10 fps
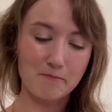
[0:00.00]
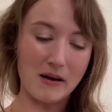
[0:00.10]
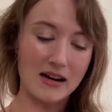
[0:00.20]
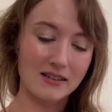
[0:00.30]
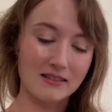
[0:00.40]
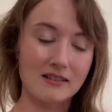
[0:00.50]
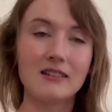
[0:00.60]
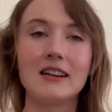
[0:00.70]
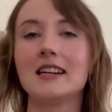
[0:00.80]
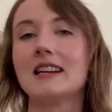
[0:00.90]
But
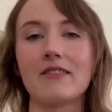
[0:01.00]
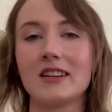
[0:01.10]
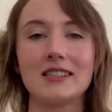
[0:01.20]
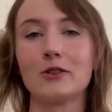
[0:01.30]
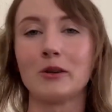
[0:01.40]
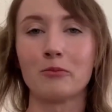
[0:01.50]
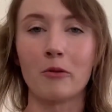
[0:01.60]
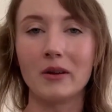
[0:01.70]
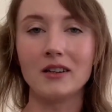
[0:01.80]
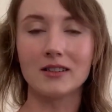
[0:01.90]
it still
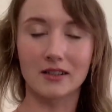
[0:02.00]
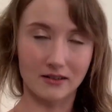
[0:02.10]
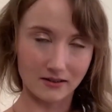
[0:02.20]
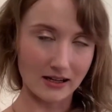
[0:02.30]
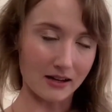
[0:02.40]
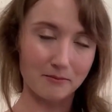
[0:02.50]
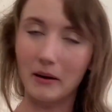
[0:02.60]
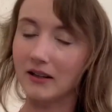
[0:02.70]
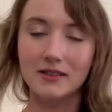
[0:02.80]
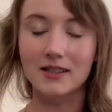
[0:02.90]
didn't prompt me to
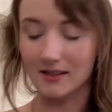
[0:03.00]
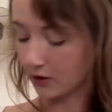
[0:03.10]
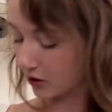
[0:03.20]
get buttons